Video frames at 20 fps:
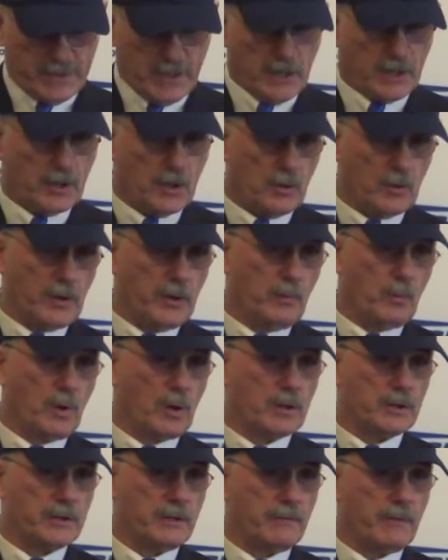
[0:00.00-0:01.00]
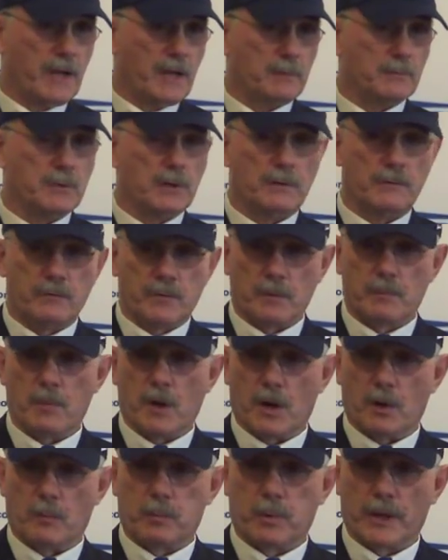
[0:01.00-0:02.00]
We not only want to develop good
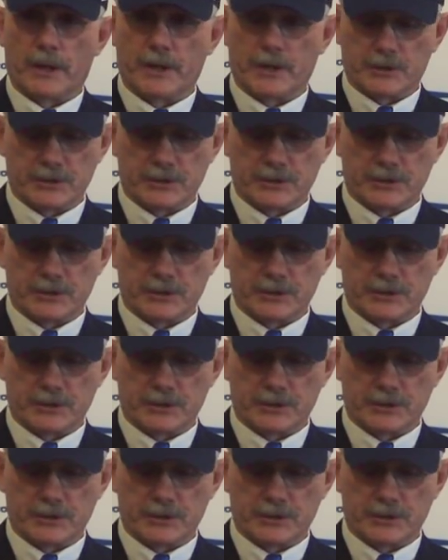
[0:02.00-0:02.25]
football